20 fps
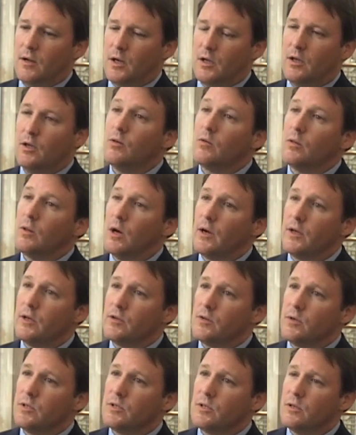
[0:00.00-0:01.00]
acute lung
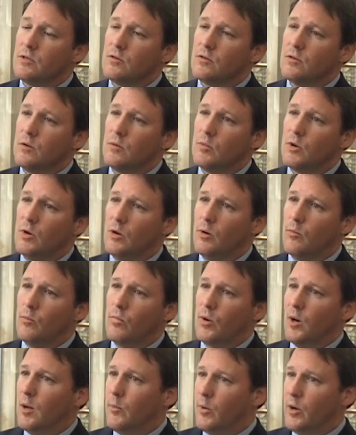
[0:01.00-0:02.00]
injury syndrome
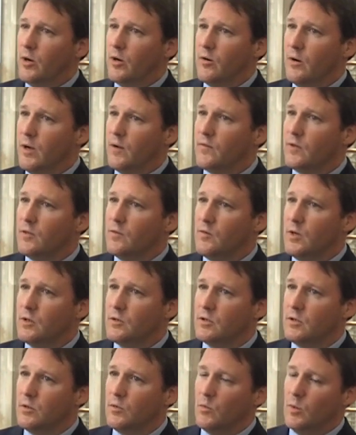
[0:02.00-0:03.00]
called primary graft
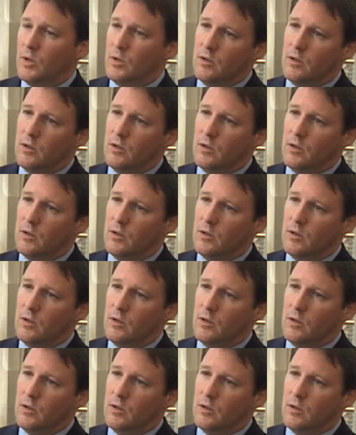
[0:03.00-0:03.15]
dysfunction,